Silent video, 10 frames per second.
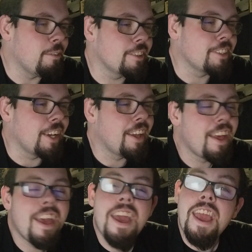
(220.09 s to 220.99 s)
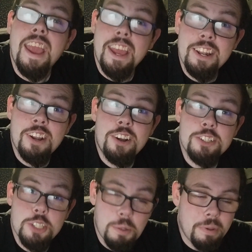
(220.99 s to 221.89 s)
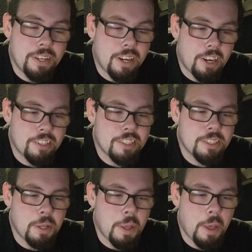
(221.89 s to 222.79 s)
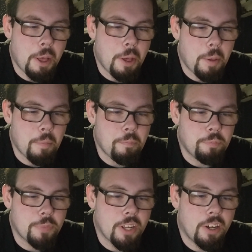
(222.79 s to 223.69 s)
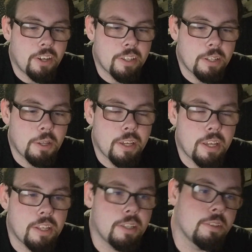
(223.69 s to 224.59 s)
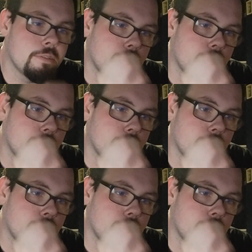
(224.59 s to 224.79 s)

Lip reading: Looks like. In her shopping cart, on a